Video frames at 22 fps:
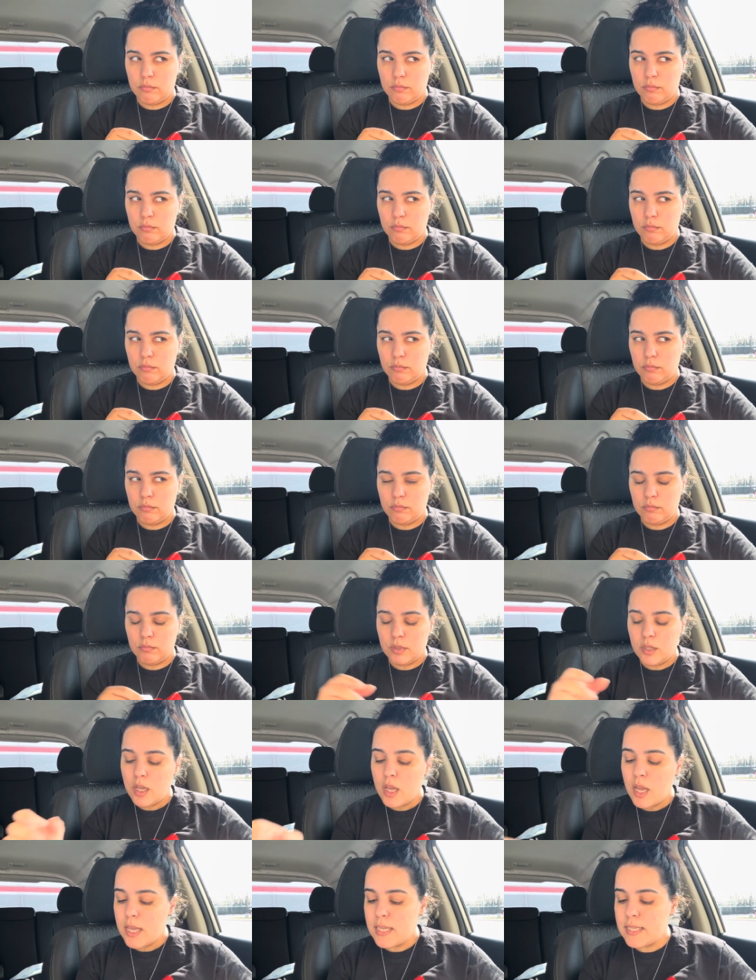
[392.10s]
know,
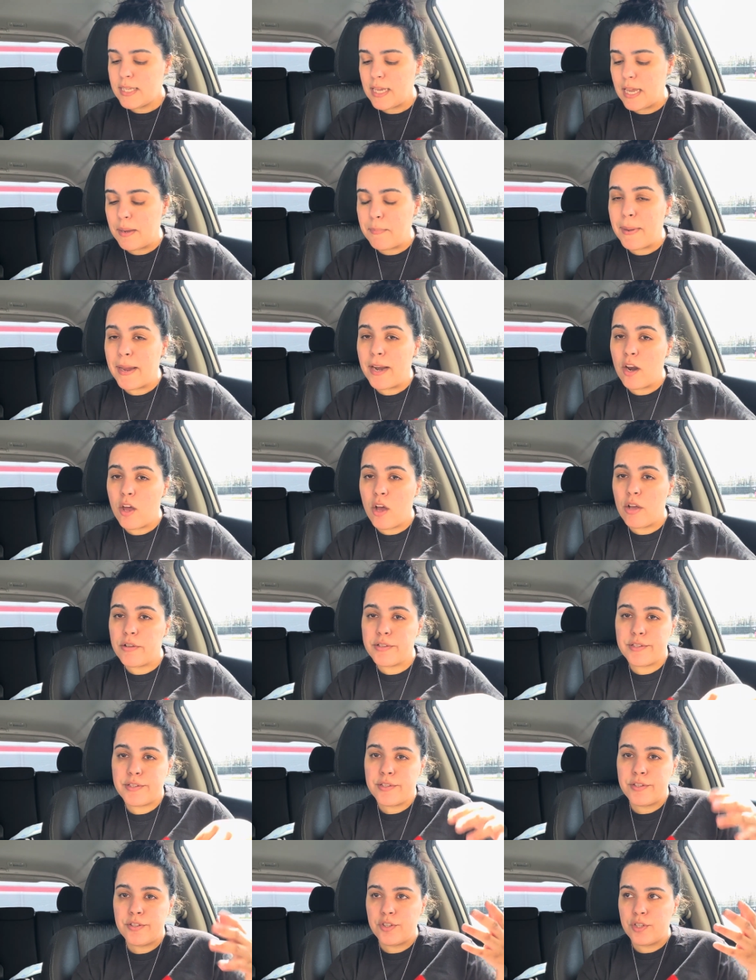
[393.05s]
take my
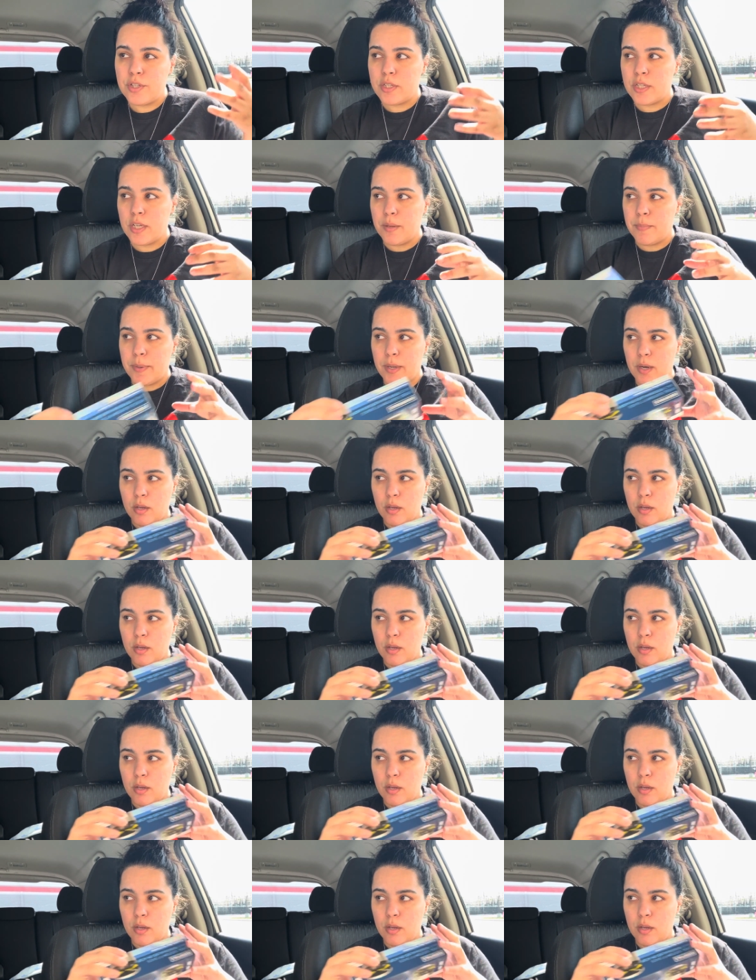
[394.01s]
loss. Just take my